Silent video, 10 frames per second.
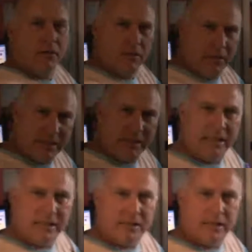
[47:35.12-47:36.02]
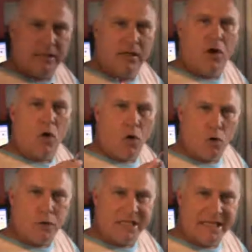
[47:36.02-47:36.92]
This is
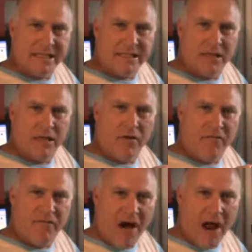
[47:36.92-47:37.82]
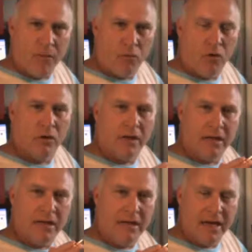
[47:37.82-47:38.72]
urgent, viral,
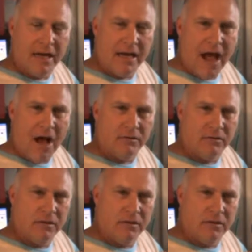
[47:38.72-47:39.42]
get it out.